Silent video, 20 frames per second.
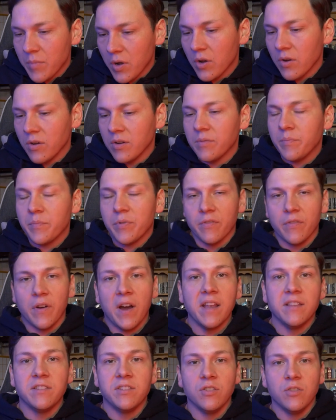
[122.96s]
mode
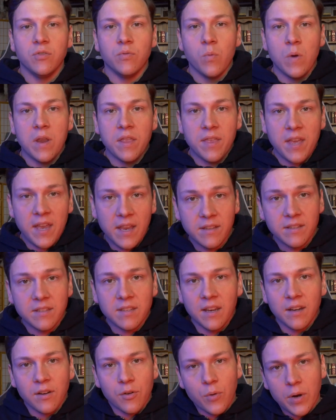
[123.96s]
provides you with hints
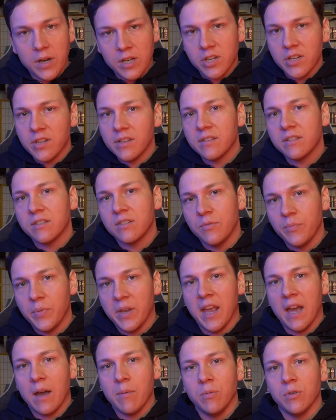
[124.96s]
and questions to
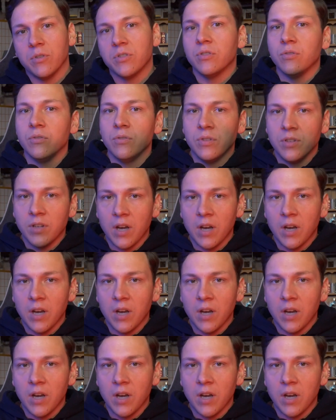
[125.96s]
be able to